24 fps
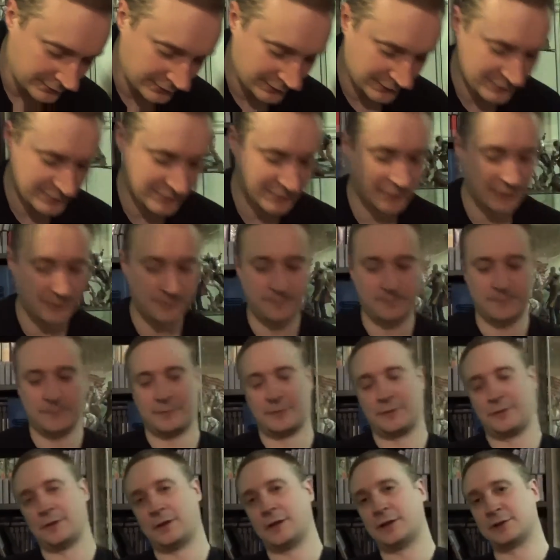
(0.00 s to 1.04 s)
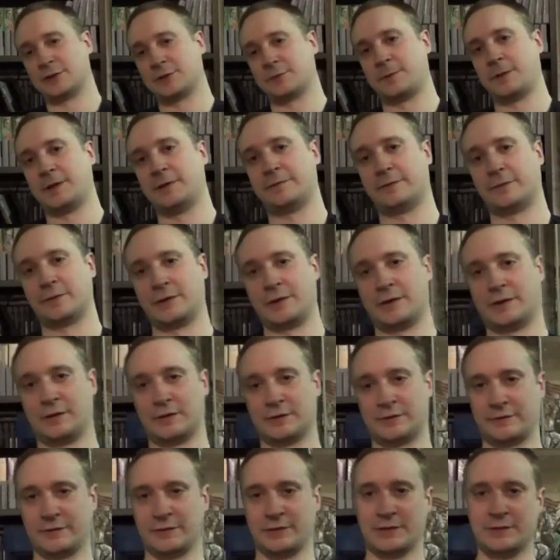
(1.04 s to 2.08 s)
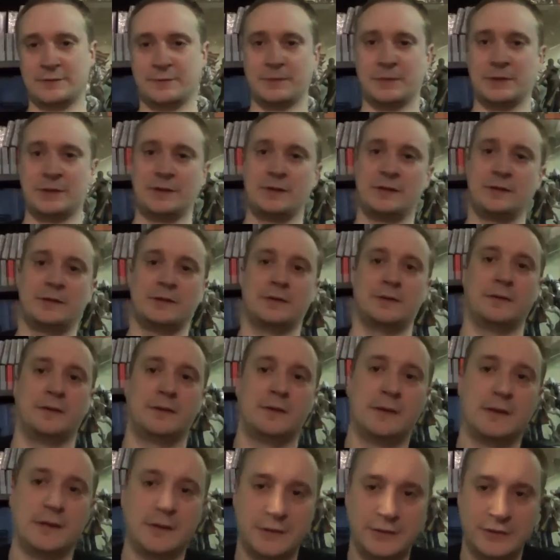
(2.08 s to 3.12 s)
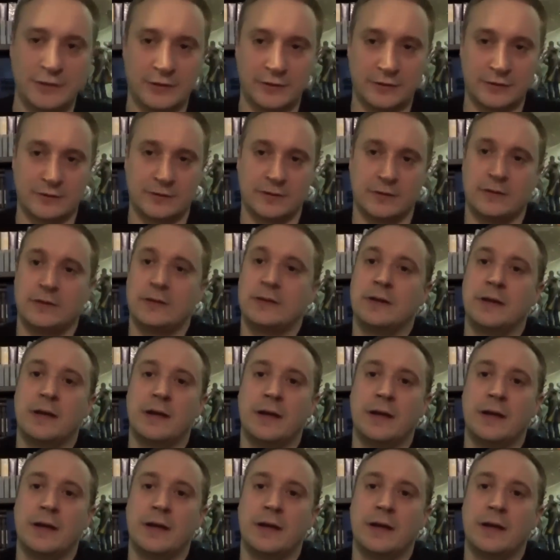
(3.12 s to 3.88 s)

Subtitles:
Next up, also paid $40 for this one, Shulk.